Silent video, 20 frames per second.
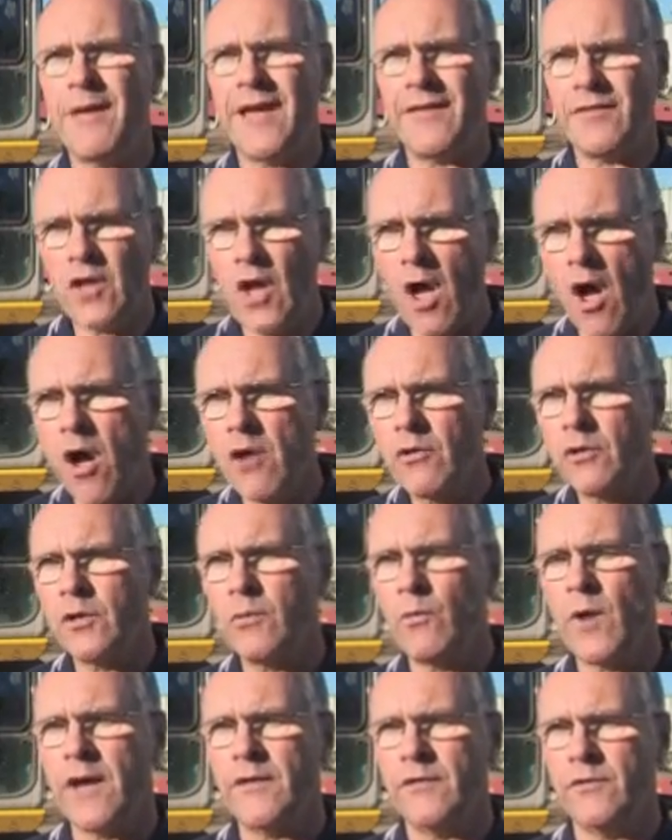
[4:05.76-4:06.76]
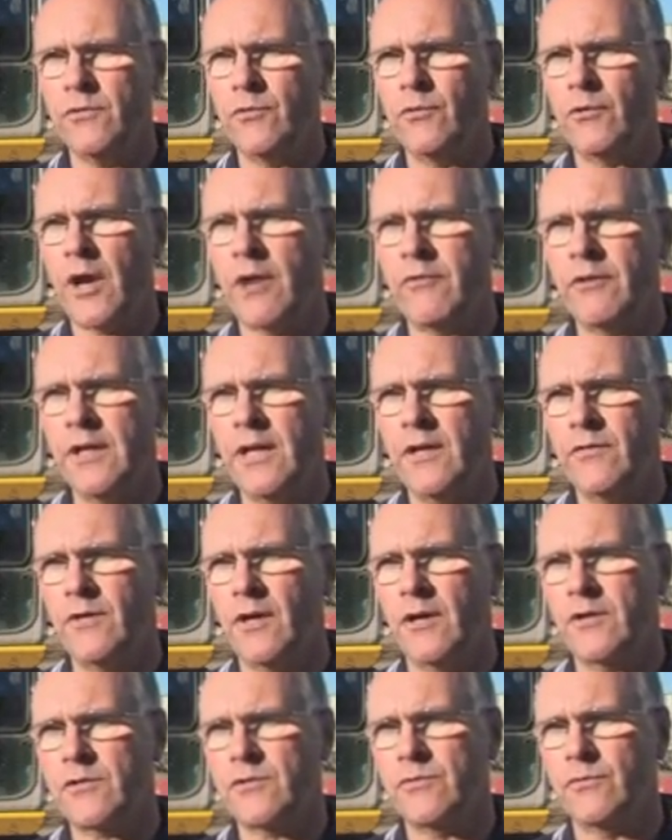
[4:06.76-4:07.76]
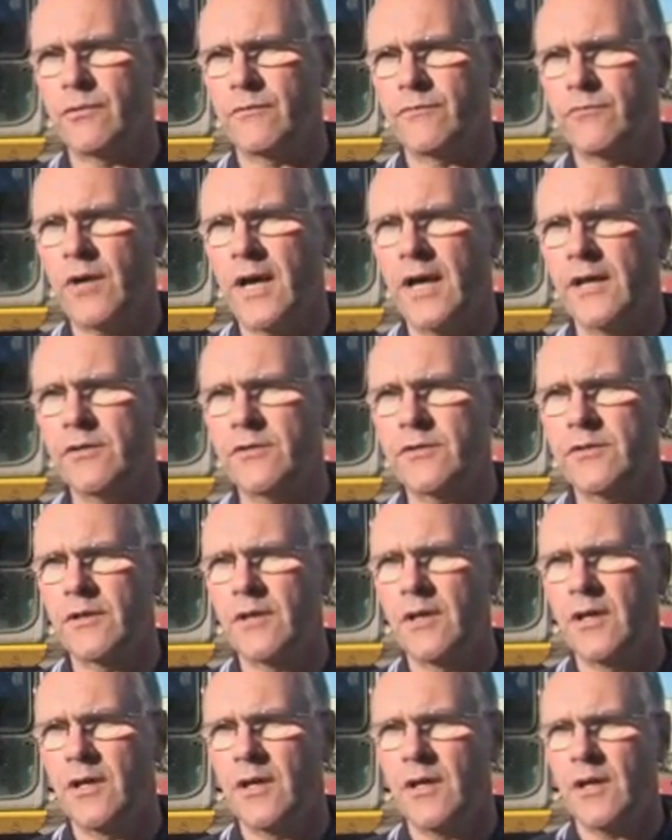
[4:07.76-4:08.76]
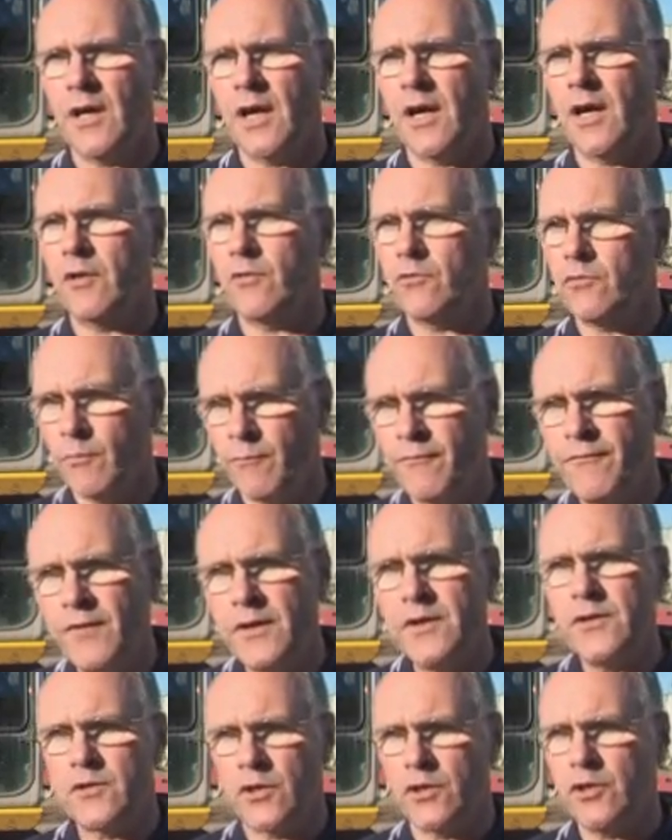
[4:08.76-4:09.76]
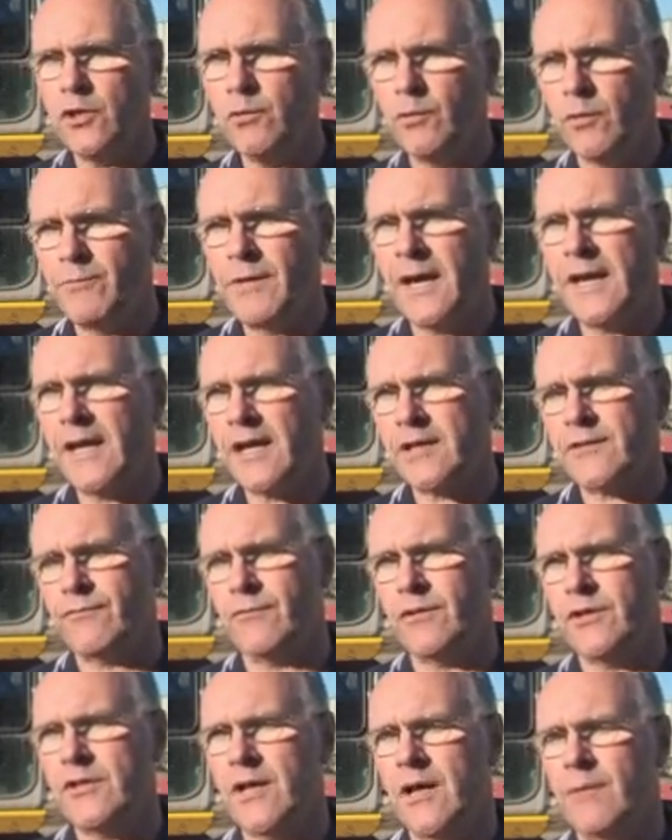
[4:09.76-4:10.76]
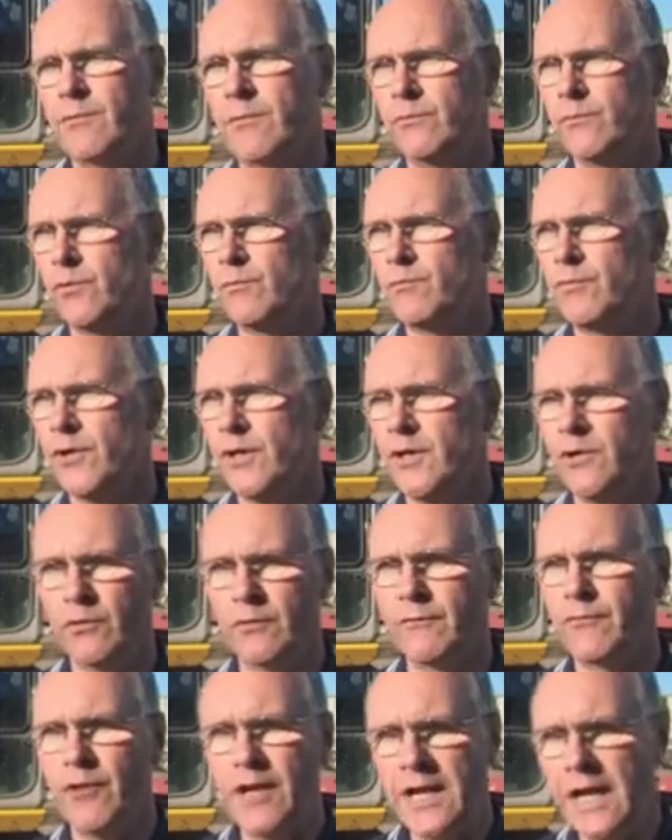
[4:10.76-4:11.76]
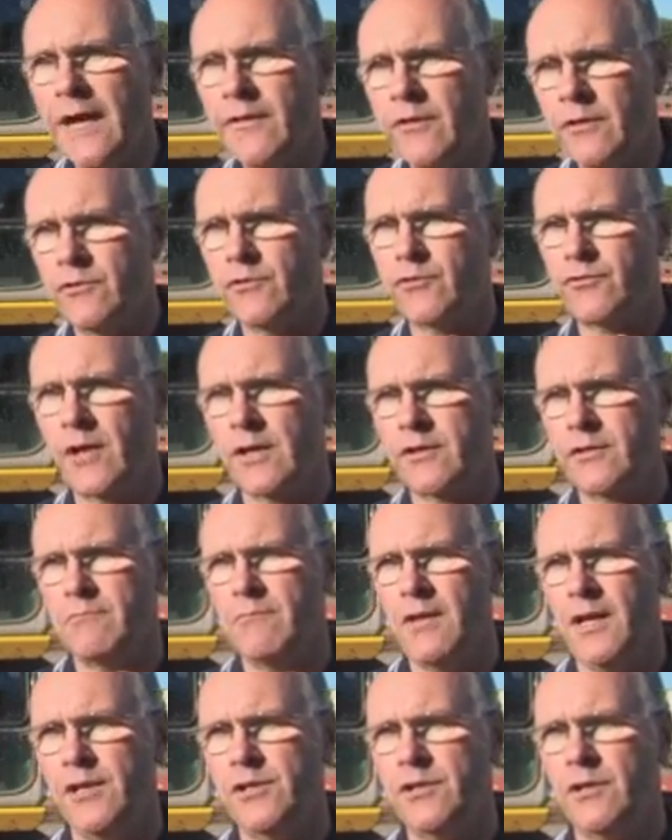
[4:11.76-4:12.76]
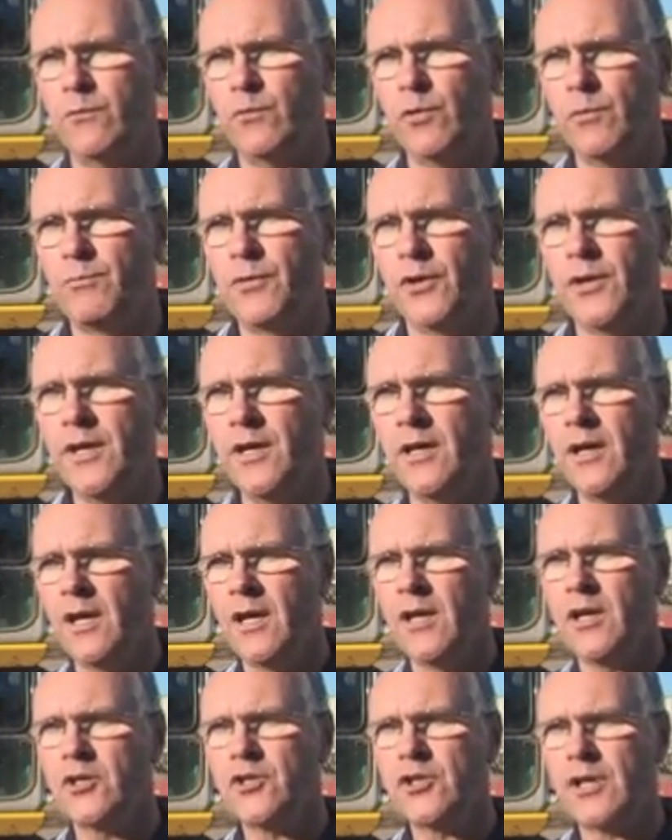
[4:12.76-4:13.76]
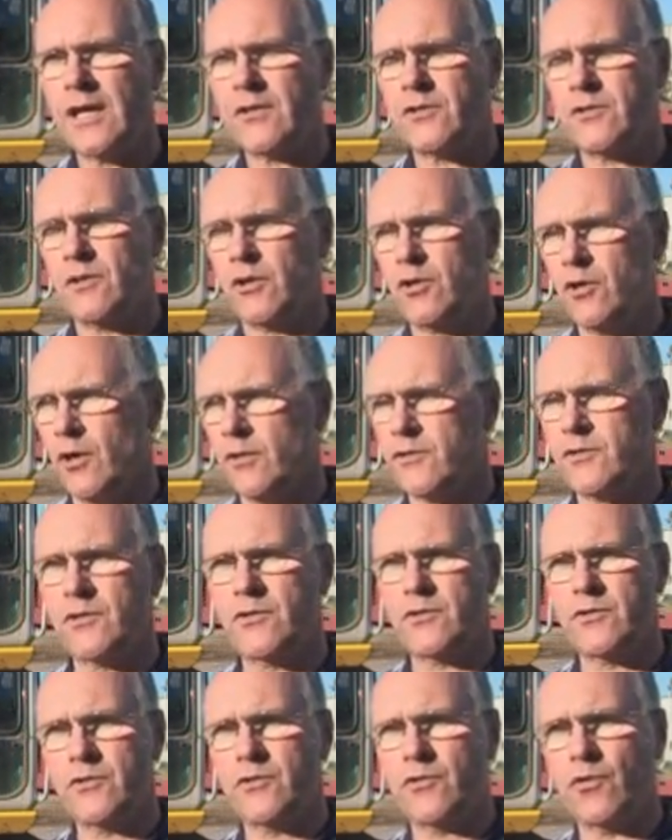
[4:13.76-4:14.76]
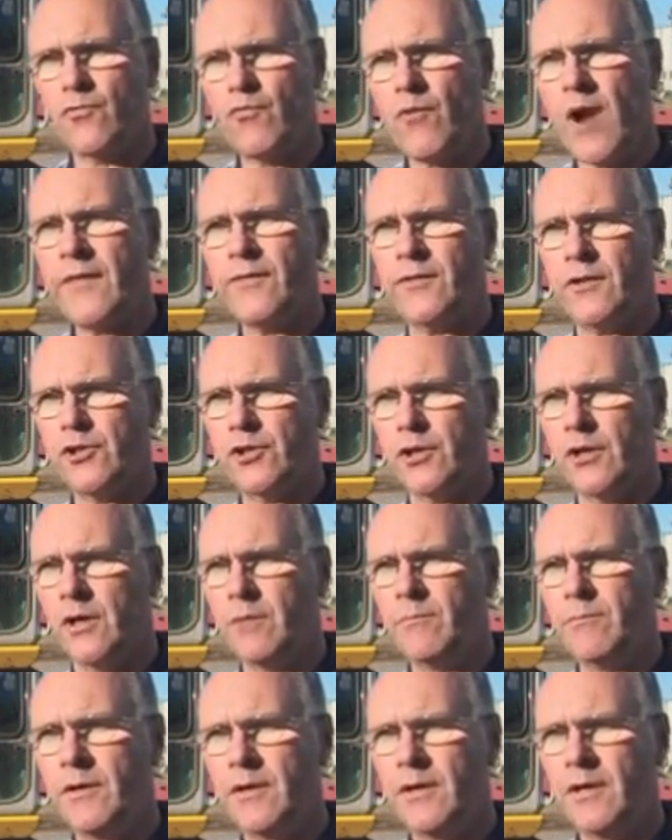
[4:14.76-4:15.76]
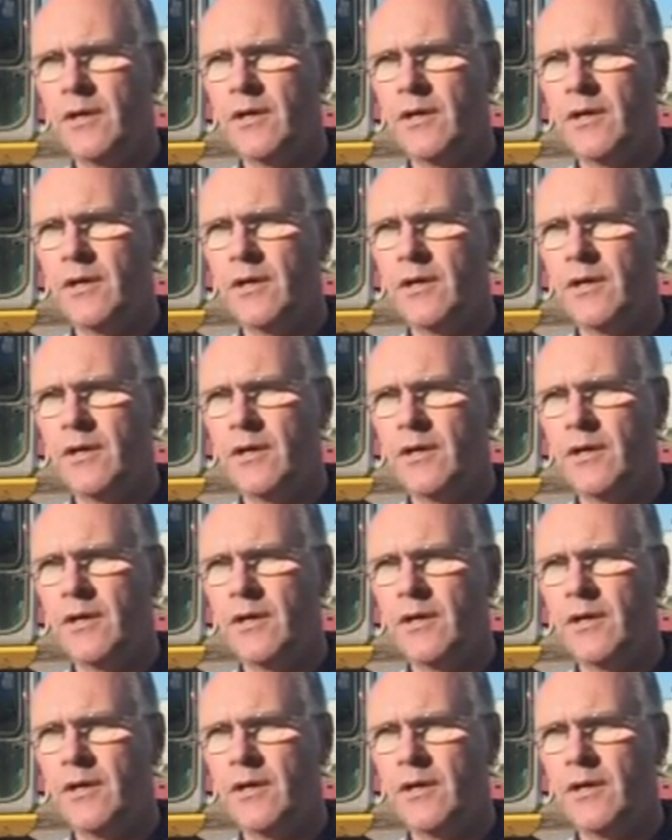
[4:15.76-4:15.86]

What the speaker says: about the only way that you're going to get those sort of rates. The fees that you would pay us, for example, would be, or for any other construction manager, would be just the costs to run the job,